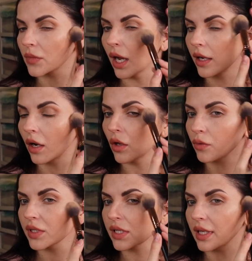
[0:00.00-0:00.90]
I
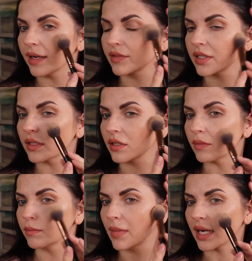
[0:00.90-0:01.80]
always left
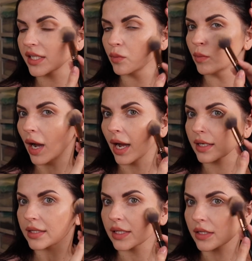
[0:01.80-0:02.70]
maximum
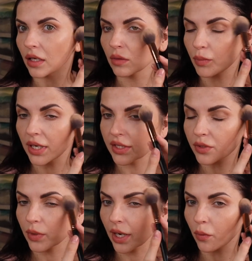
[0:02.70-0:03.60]
access on
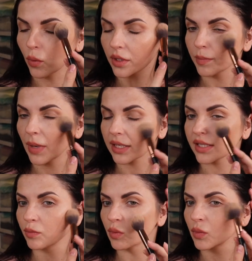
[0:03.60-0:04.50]
place where I want a
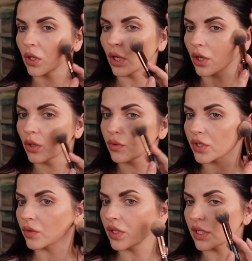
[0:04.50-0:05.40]
maximum glow,
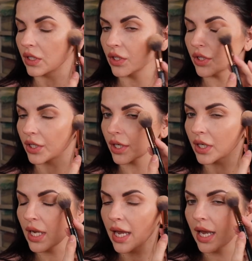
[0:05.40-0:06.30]
so it's in
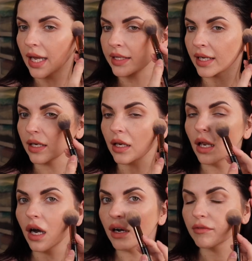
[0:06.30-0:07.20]
here. And I
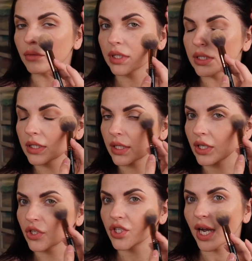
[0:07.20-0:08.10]
love with
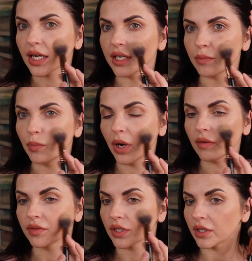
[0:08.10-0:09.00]
JACLYN
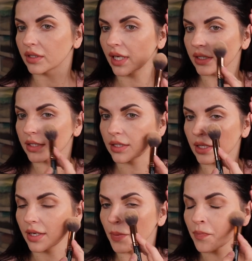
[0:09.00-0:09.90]
powder
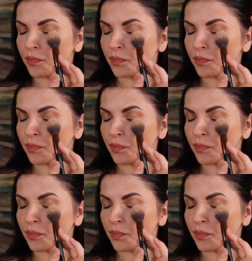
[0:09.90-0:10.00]
that